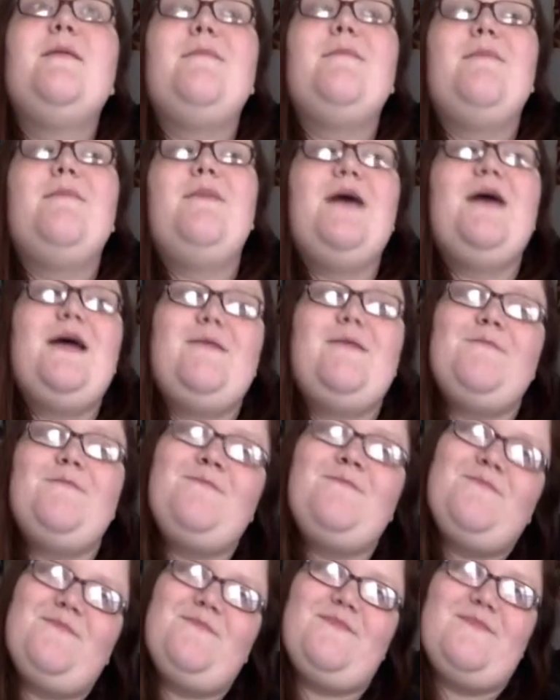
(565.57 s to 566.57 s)
But
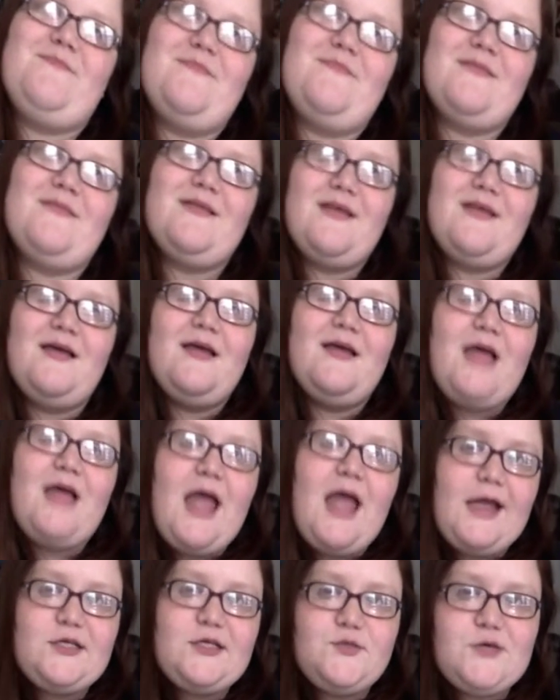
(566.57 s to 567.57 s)

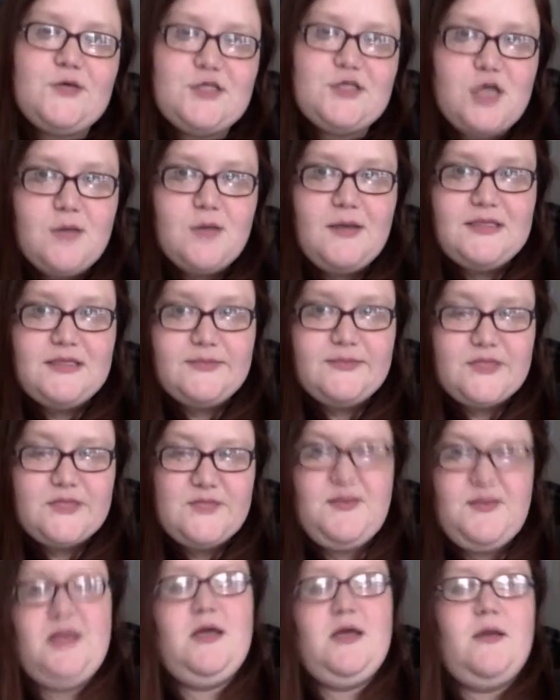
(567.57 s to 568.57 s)
I do want to talk about some
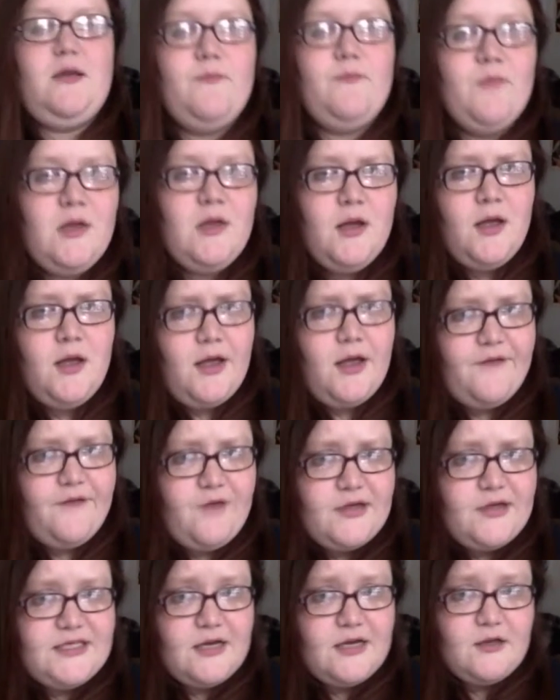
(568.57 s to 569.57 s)
spinning. I've
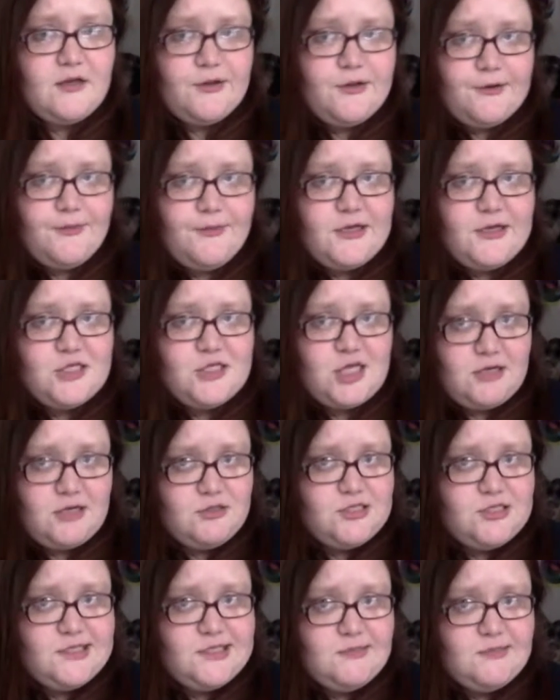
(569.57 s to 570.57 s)
always had a little bit of
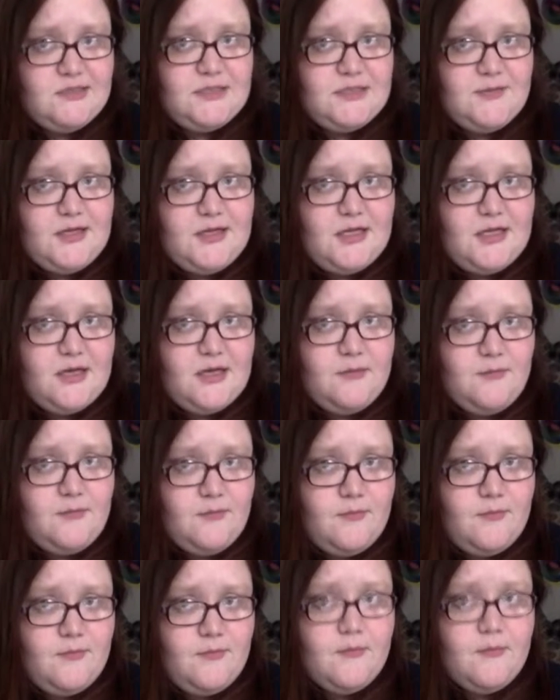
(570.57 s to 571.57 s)
challenges with spinning.
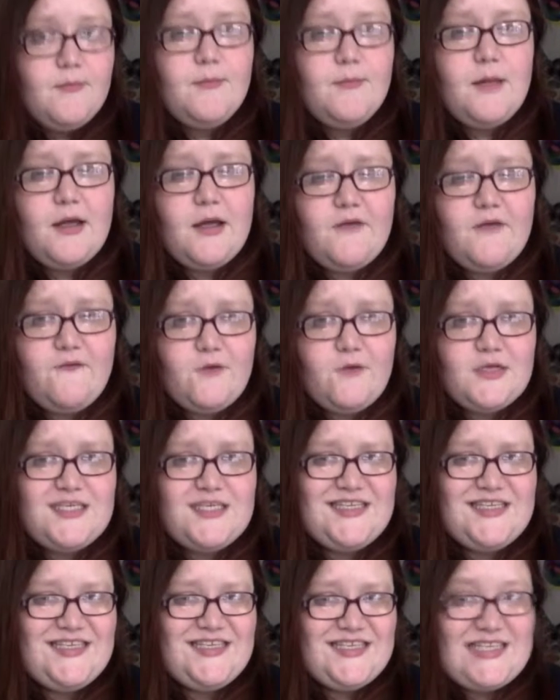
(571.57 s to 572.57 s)
My first
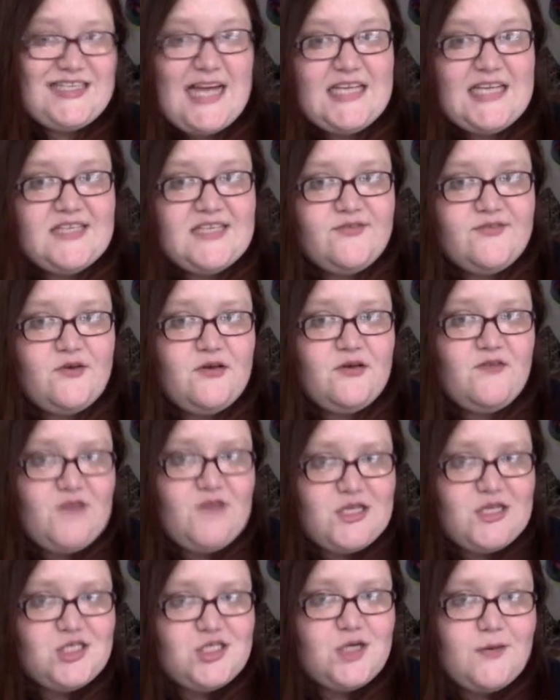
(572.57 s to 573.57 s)
successful
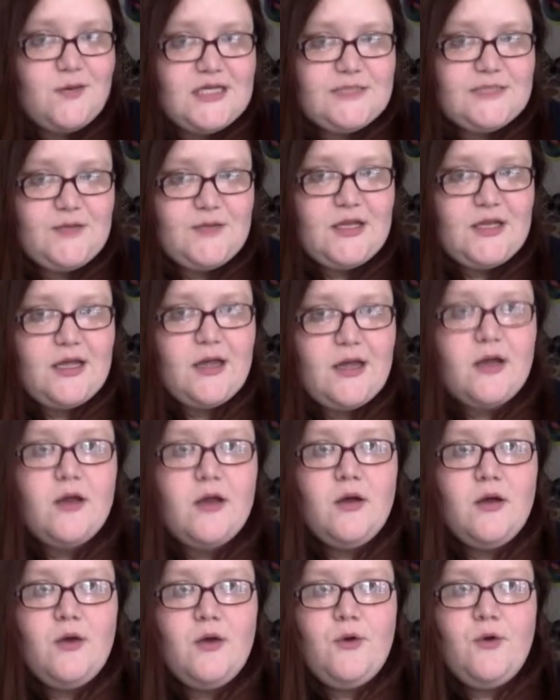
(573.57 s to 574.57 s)
adventure with spinning
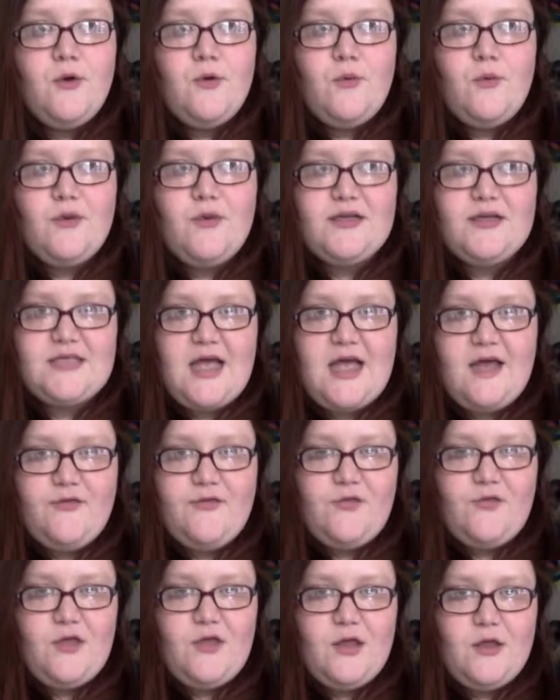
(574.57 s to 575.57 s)
was
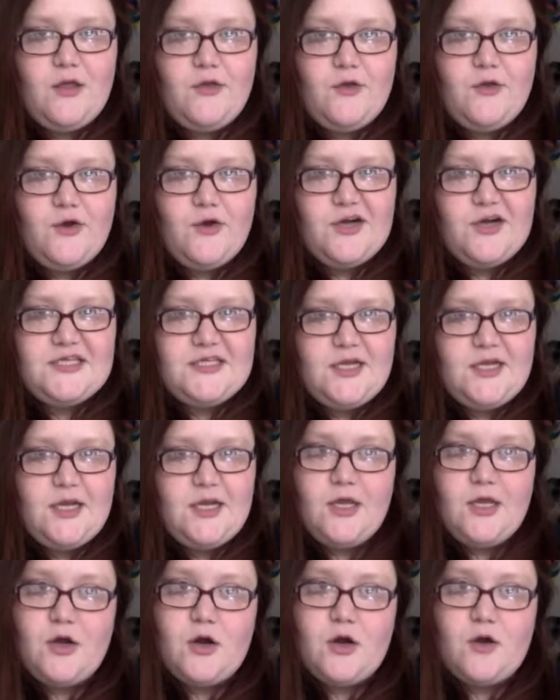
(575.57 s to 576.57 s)
at the New York
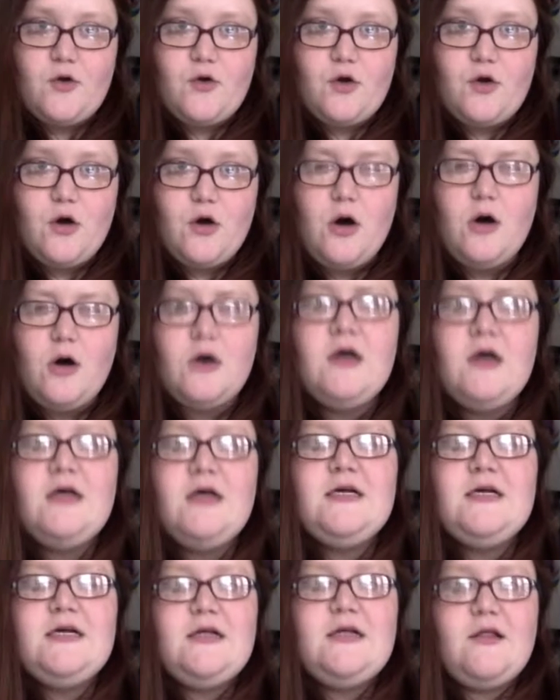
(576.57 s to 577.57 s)
City Yarn Crawl
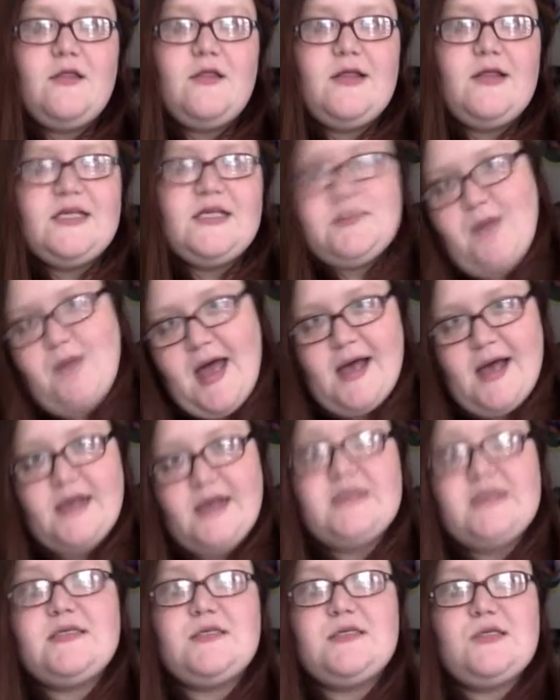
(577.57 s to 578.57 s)
this
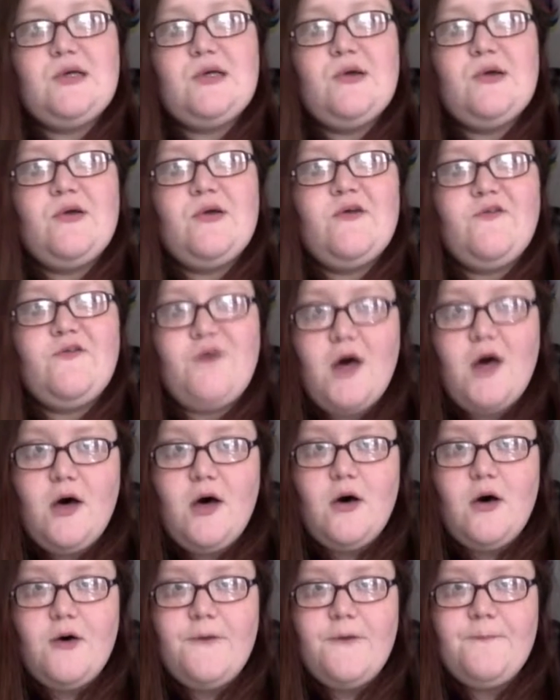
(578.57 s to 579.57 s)
past
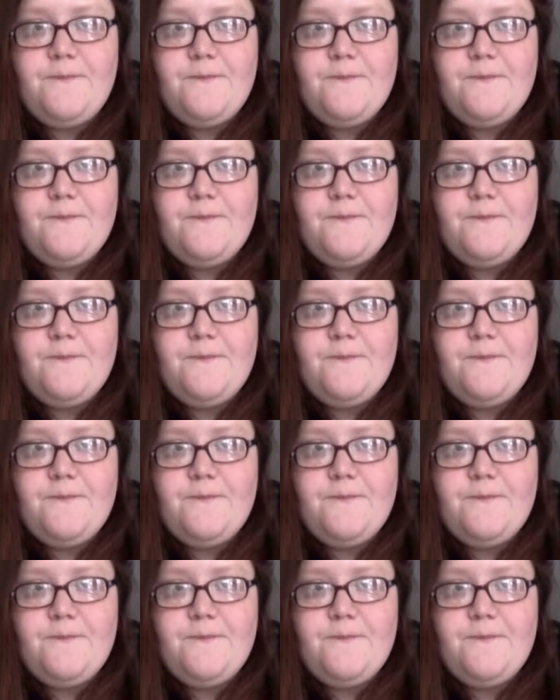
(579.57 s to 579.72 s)
fall.